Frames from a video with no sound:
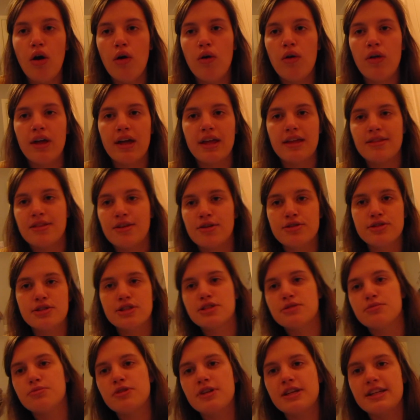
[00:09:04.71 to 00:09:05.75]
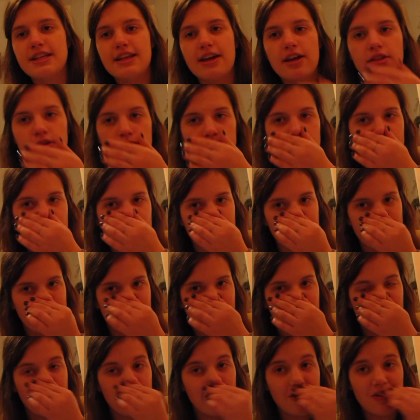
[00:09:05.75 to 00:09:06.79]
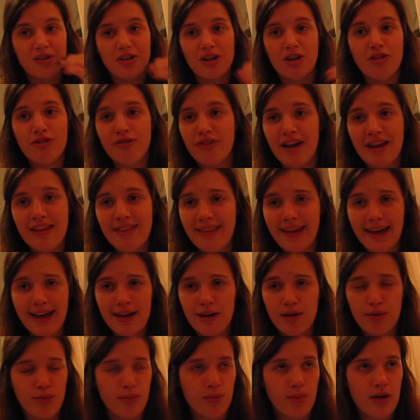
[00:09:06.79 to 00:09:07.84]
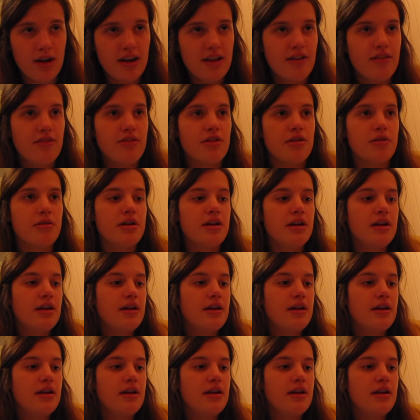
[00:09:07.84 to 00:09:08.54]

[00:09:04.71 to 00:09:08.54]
like there's a spring down the river, like go find that or whatever.